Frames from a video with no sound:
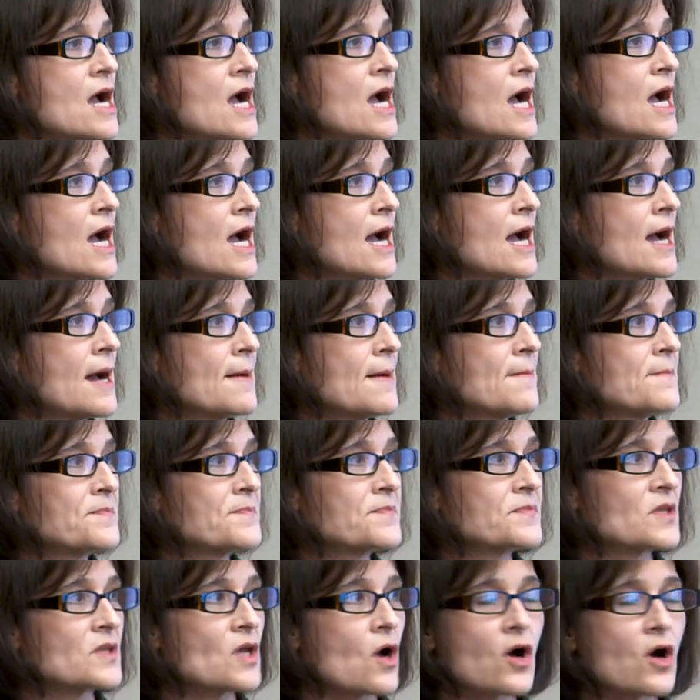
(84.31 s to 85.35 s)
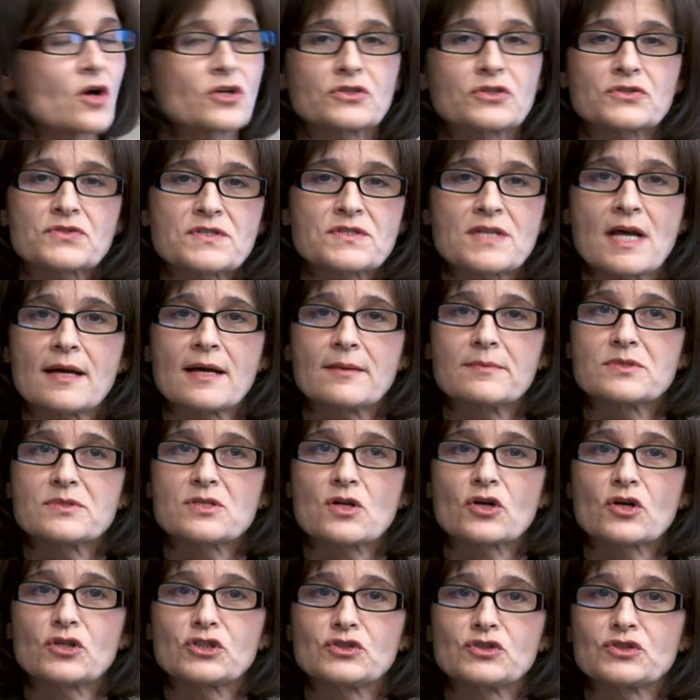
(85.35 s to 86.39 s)
All your subs
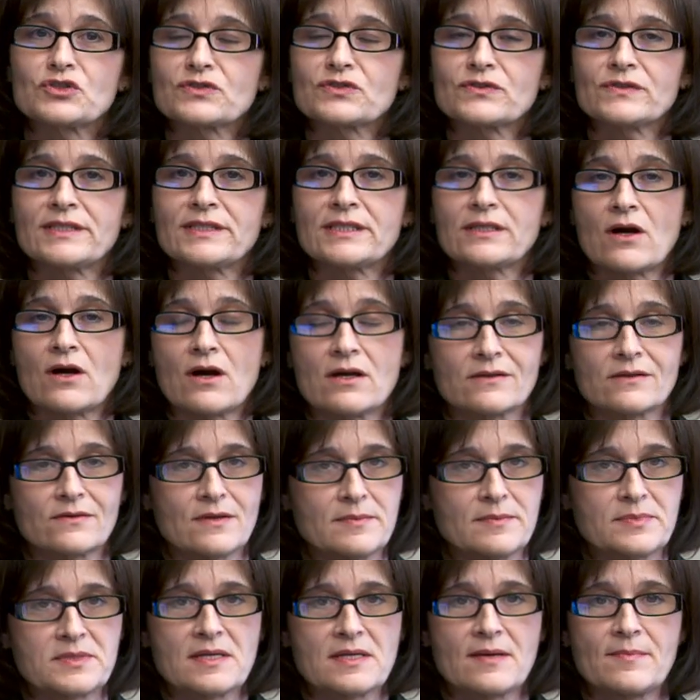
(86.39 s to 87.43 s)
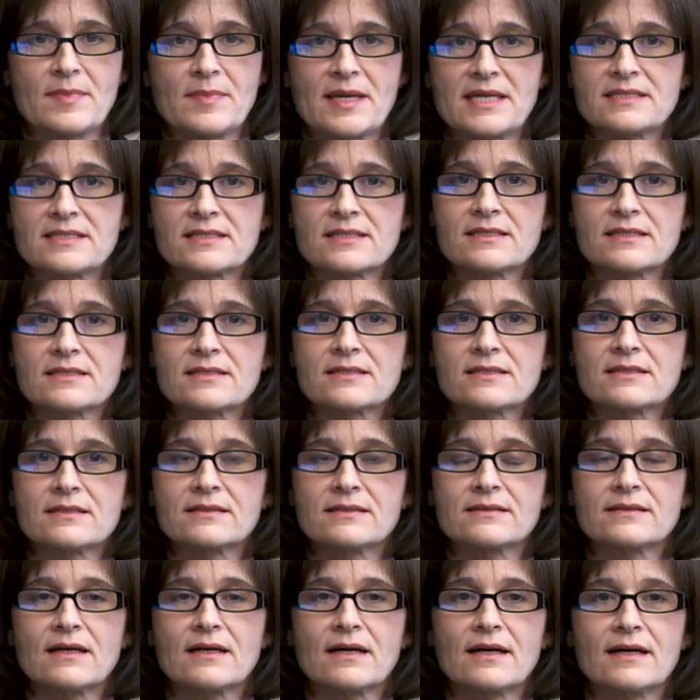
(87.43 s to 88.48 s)
are usually on a lump sum basis.
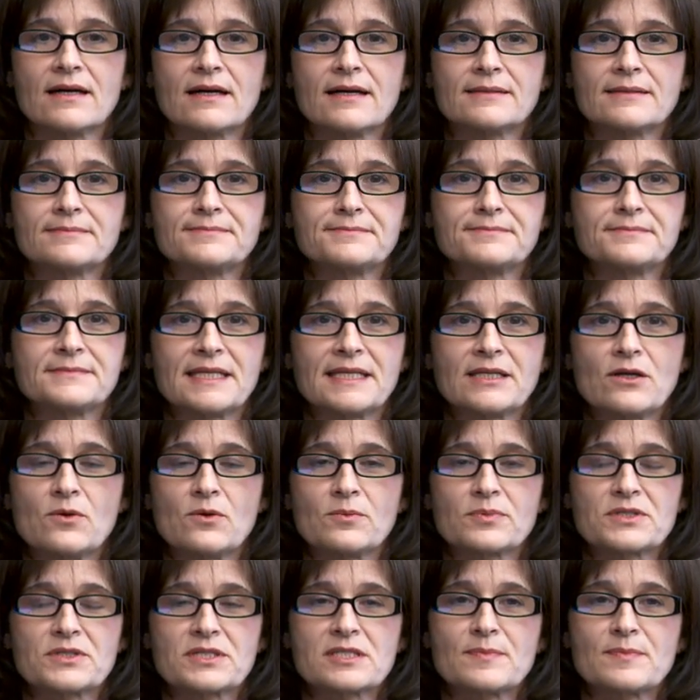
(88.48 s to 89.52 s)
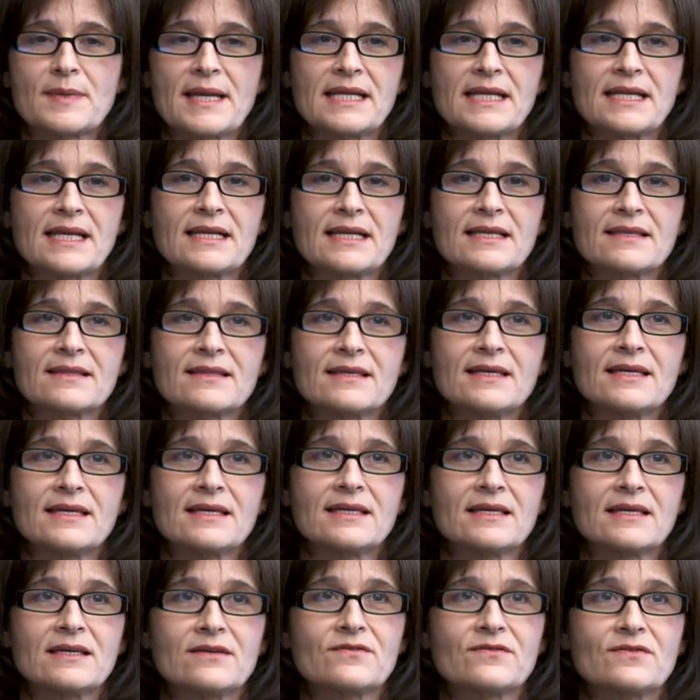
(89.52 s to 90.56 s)
They don't participate in
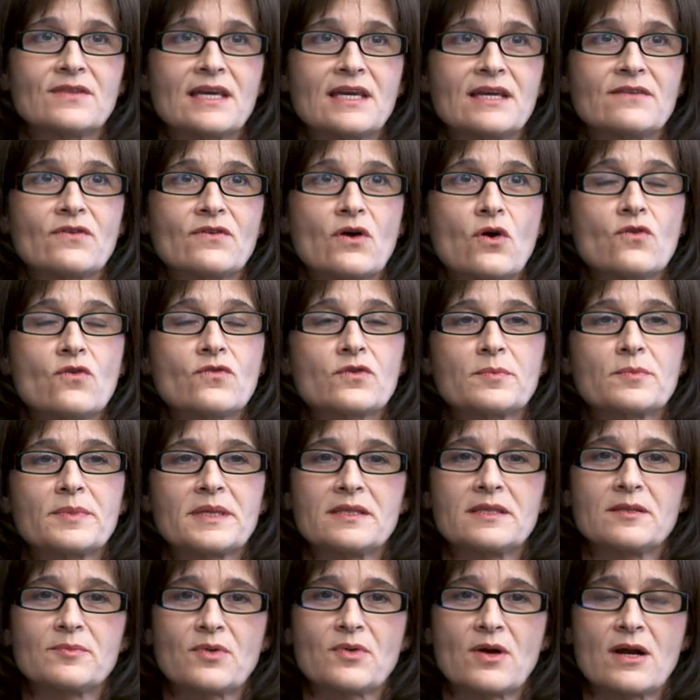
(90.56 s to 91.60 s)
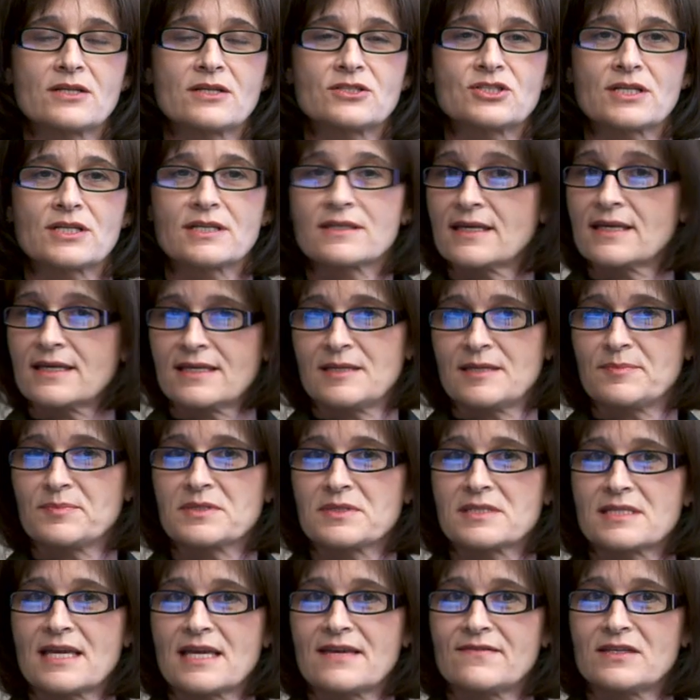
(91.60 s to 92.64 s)
anything. If they've overbid the project, they keep
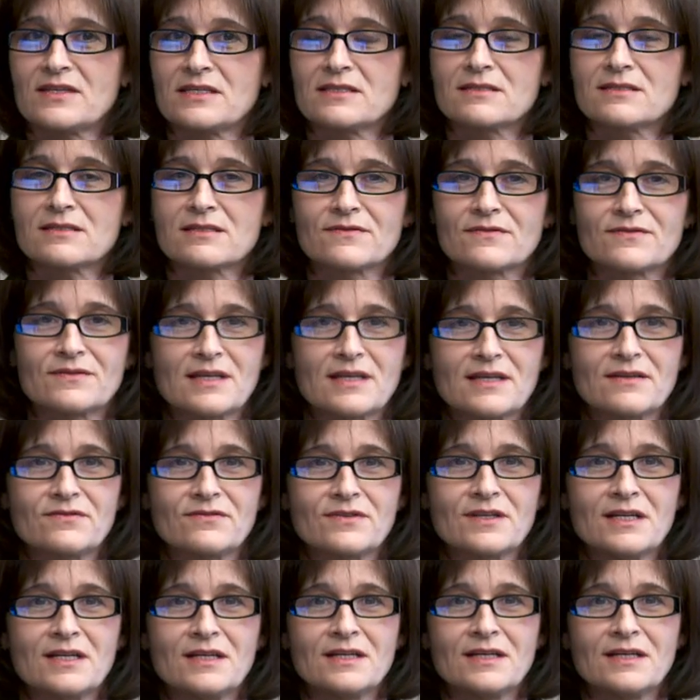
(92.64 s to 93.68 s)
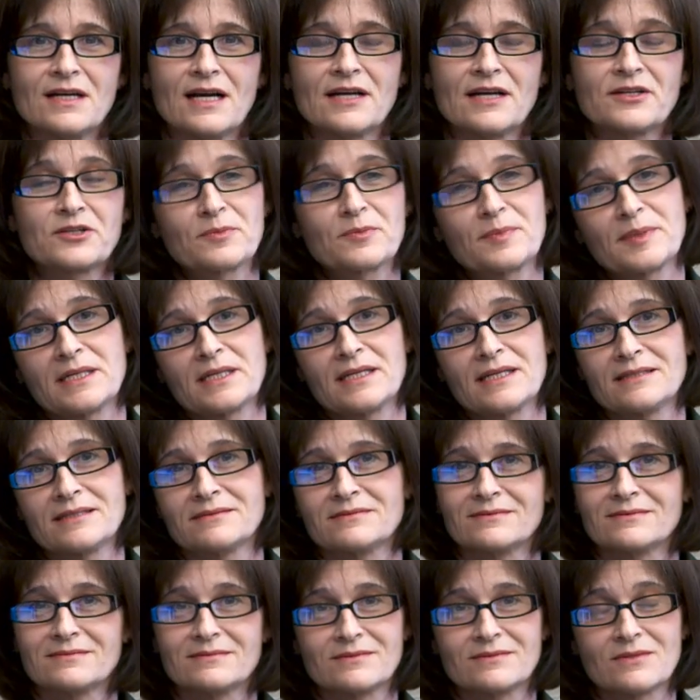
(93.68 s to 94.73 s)
the savings. If they've underbid it,
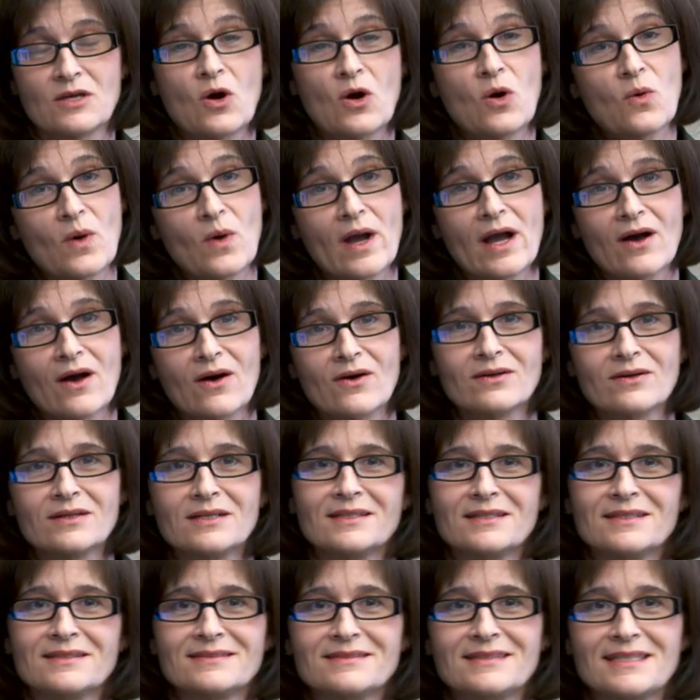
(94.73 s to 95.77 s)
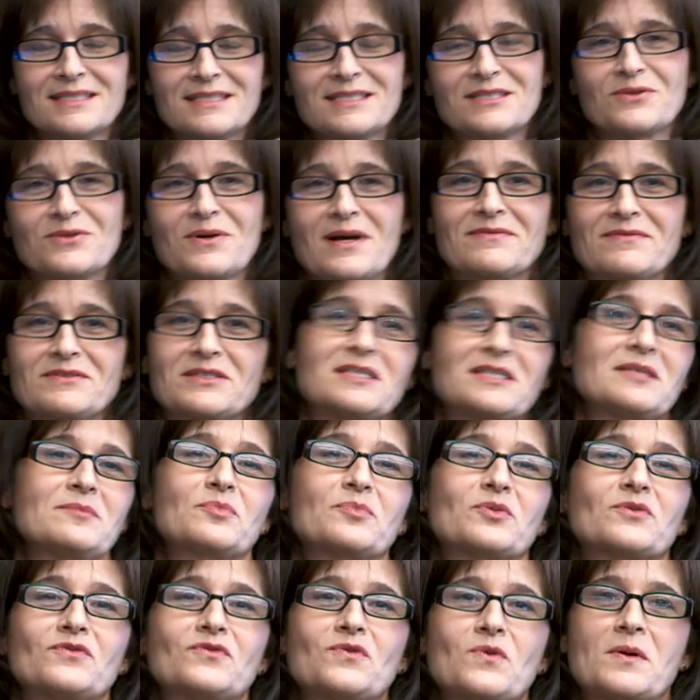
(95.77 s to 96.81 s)
oh well, they still have to keep
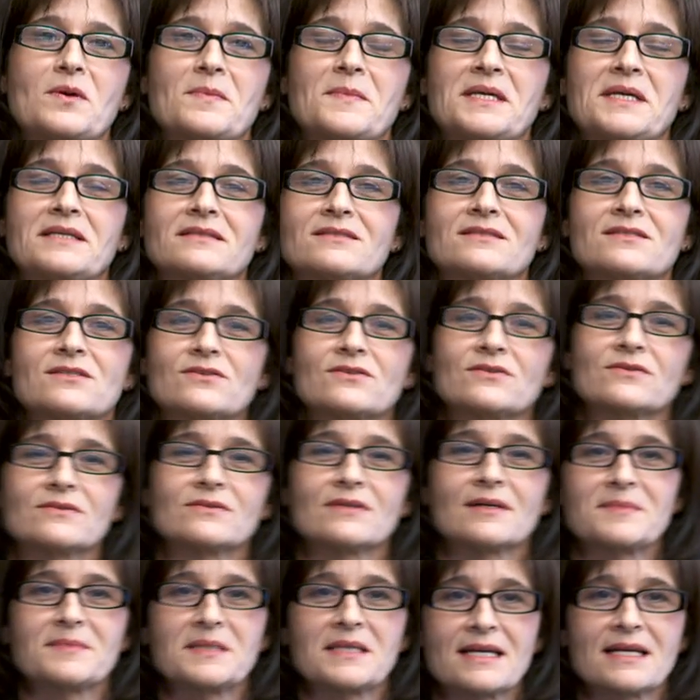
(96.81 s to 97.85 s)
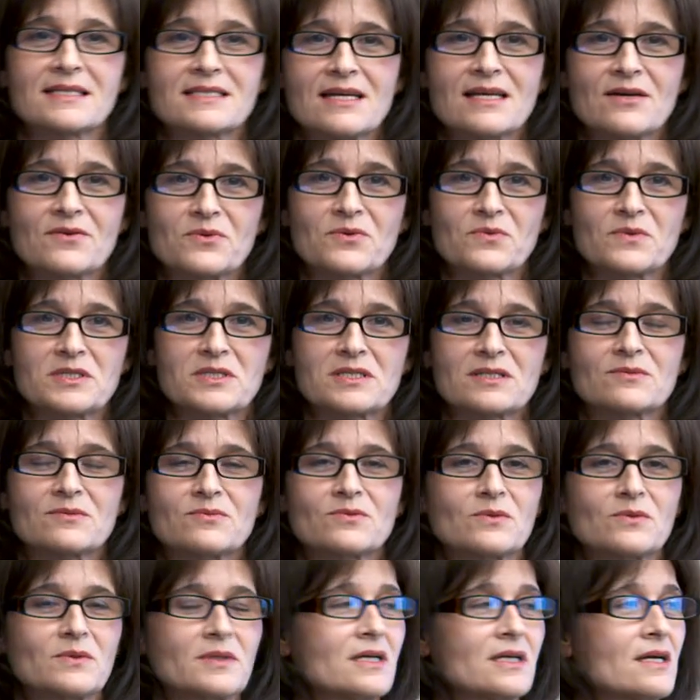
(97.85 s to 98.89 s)
performing. So, I mean, that's how the risk
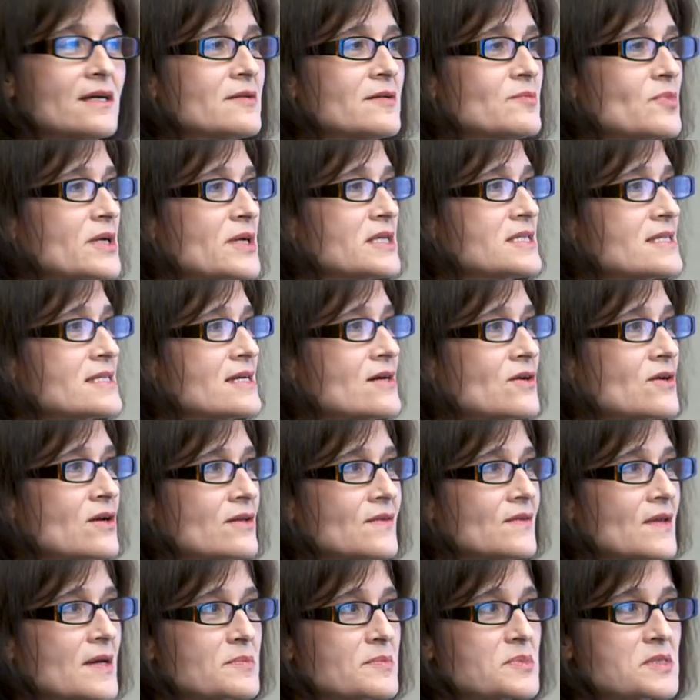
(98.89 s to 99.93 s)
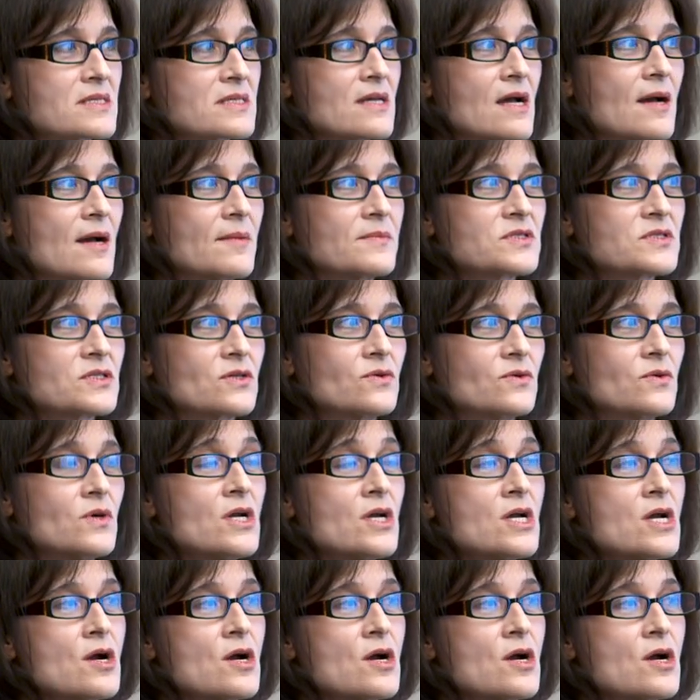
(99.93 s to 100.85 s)
really kind of breaks down on lump sum. So,